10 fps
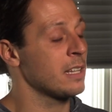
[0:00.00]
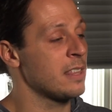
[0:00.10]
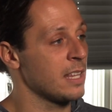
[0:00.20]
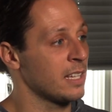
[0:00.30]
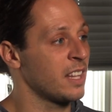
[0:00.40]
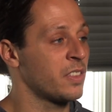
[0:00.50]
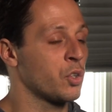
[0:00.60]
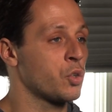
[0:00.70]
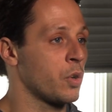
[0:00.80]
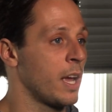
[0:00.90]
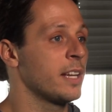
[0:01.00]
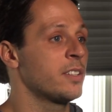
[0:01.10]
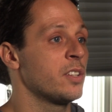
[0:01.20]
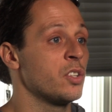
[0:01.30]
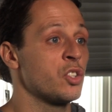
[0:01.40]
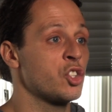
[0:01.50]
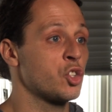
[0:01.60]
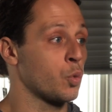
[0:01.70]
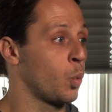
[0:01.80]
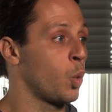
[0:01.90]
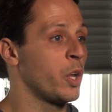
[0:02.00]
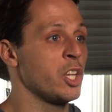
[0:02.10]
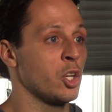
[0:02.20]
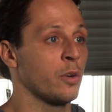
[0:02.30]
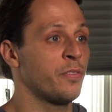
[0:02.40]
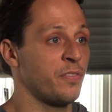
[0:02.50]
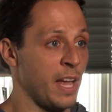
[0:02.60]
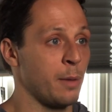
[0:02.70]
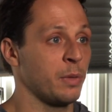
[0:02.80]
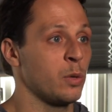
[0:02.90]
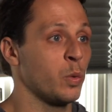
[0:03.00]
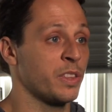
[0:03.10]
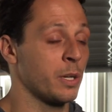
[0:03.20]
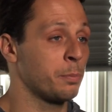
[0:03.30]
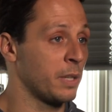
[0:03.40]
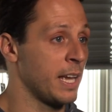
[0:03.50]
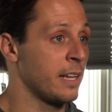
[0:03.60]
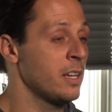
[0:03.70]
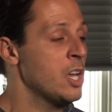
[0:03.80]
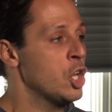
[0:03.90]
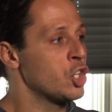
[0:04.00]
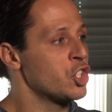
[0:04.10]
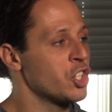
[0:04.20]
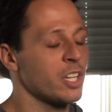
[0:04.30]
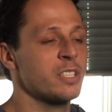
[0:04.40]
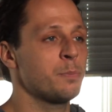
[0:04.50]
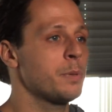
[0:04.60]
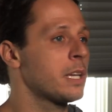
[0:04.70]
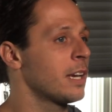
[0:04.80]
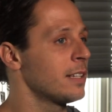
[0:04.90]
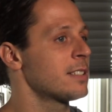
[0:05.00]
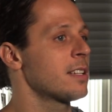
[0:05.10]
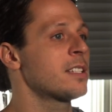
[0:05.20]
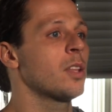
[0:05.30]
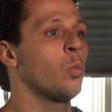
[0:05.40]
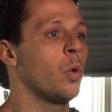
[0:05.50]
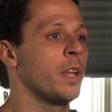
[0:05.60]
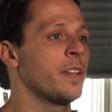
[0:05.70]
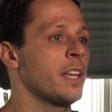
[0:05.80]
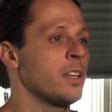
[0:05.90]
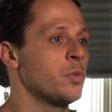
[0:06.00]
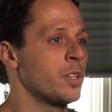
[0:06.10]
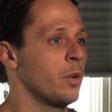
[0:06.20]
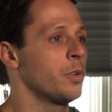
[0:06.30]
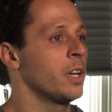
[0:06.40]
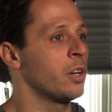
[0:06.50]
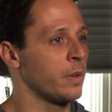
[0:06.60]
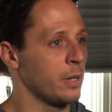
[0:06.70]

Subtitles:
think that they're trying to destroy your family with their plan just because it's the one that you don't agree